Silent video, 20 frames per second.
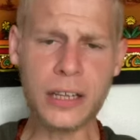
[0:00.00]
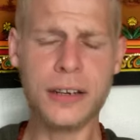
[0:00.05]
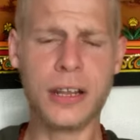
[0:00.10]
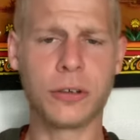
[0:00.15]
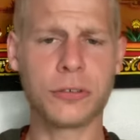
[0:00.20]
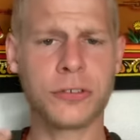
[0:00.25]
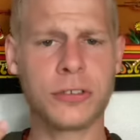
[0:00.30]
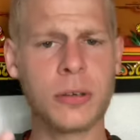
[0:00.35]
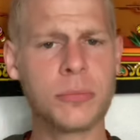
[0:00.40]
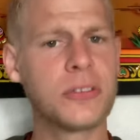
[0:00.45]

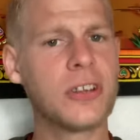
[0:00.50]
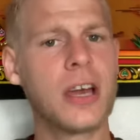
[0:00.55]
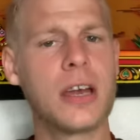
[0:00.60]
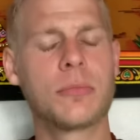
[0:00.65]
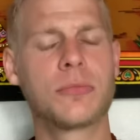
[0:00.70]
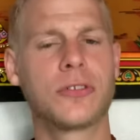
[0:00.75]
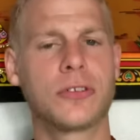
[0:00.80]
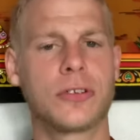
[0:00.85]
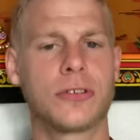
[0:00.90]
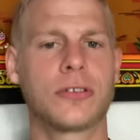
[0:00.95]
Now,
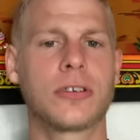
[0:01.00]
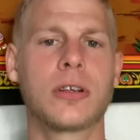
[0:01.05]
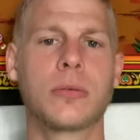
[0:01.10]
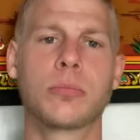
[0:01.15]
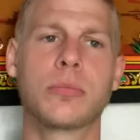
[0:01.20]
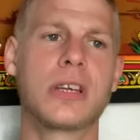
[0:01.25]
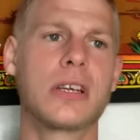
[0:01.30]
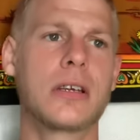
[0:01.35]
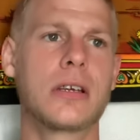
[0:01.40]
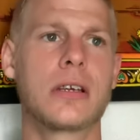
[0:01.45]
sometimes this can
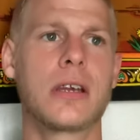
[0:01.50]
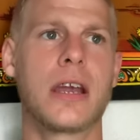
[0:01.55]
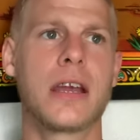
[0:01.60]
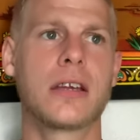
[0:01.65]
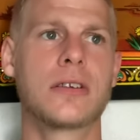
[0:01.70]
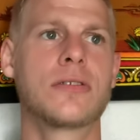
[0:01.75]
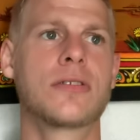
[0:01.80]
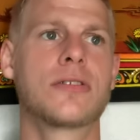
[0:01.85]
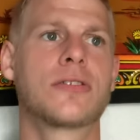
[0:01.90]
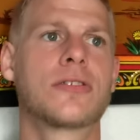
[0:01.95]
be
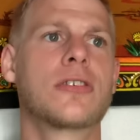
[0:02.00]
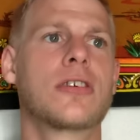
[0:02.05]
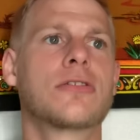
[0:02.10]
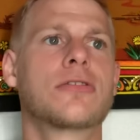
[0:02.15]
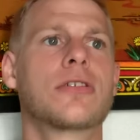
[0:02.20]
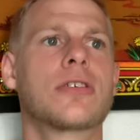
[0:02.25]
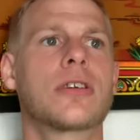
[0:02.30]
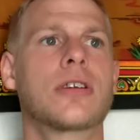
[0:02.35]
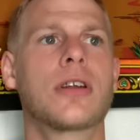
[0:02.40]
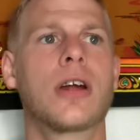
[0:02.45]
a
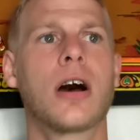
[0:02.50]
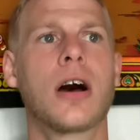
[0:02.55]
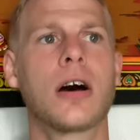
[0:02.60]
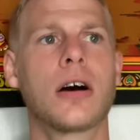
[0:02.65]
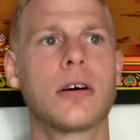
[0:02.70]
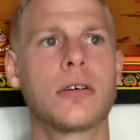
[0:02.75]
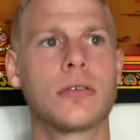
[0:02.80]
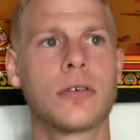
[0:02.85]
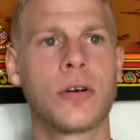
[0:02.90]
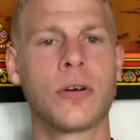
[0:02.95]
decision
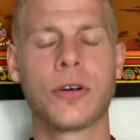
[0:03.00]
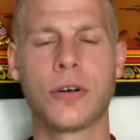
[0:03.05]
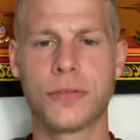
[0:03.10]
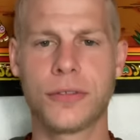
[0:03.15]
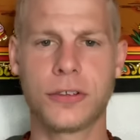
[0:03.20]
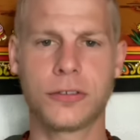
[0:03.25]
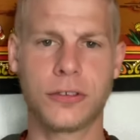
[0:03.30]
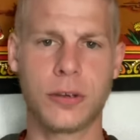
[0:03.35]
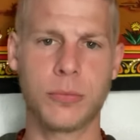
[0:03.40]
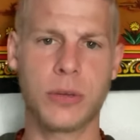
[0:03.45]
uh, or
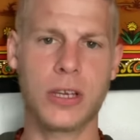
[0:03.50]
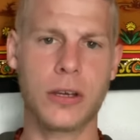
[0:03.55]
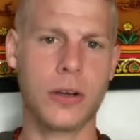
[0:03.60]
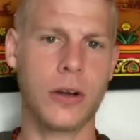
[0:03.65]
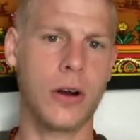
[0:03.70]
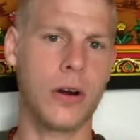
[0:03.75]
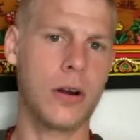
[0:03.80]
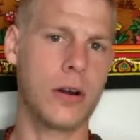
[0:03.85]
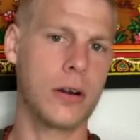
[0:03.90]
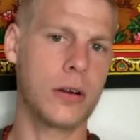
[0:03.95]
this can be a
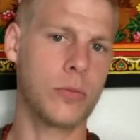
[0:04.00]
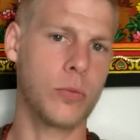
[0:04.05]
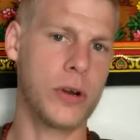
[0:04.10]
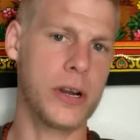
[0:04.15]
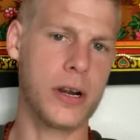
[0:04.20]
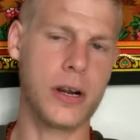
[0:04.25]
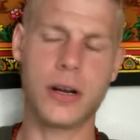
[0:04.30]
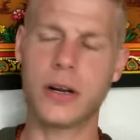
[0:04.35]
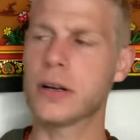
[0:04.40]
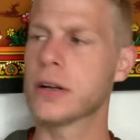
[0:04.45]
card
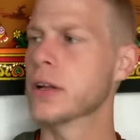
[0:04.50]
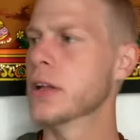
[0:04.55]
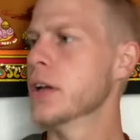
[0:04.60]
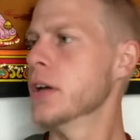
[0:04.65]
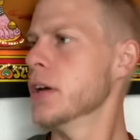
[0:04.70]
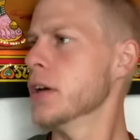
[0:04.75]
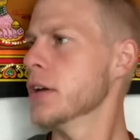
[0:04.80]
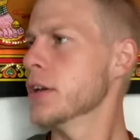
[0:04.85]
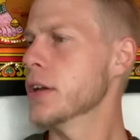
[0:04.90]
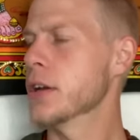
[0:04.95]
where,
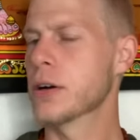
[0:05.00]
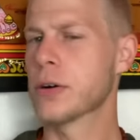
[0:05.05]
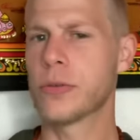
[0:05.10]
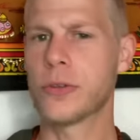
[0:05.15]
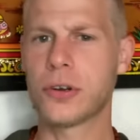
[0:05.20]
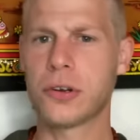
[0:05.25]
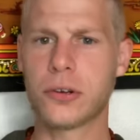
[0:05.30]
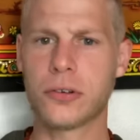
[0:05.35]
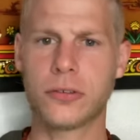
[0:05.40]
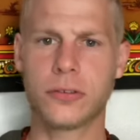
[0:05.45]
you know,
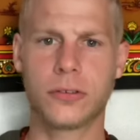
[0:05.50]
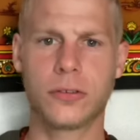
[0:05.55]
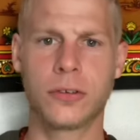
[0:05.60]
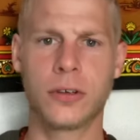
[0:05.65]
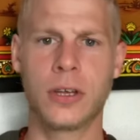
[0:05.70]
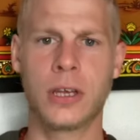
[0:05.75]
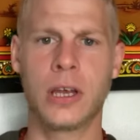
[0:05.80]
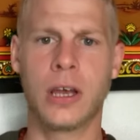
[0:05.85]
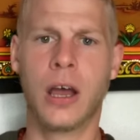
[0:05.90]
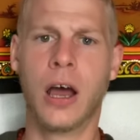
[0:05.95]
there's
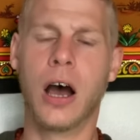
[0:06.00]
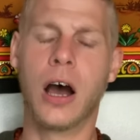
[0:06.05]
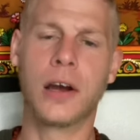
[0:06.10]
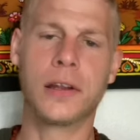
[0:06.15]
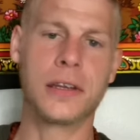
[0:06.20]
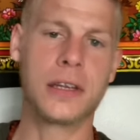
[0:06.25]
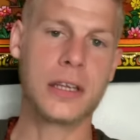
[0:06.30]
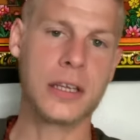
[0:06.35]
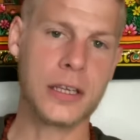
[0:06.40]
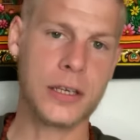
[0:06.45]

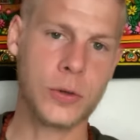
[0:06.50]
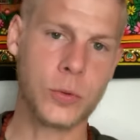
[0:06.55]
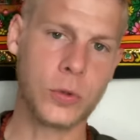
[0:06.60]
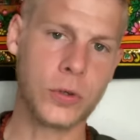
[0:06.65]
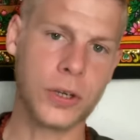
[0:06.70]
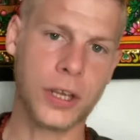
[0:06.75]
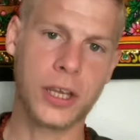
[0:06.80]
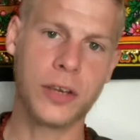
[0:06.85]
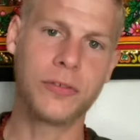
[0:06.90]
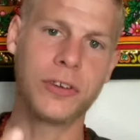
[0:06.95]
unequal
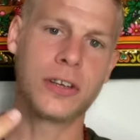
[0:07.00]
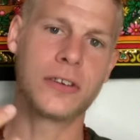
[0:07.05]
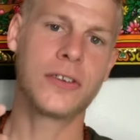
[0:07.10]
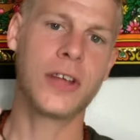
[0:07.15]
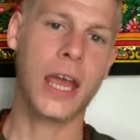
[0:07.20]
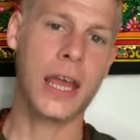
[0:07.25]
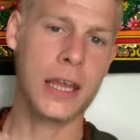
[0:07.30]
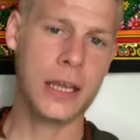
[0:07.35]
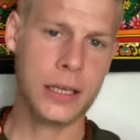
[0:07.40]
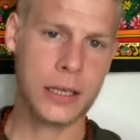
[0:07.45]
give and
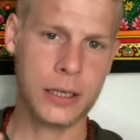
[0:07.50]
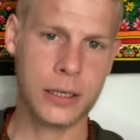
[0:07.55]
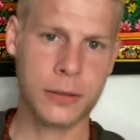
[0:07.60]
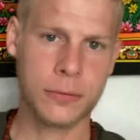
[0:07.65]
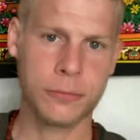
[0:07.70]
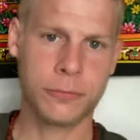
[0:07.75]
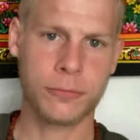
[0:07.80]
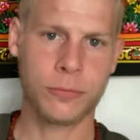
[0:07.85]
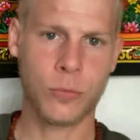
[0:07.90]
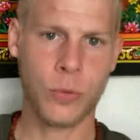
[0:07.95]
take,
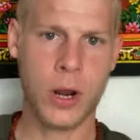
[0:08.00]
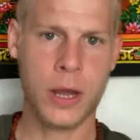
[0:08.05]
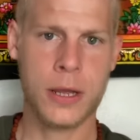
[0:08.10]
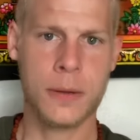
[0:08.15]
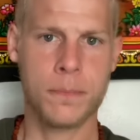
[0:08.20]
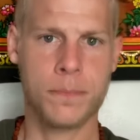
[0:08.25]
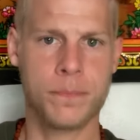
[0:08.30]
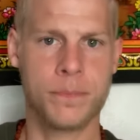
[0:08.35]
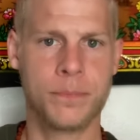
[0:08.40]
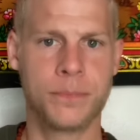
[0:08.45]
right?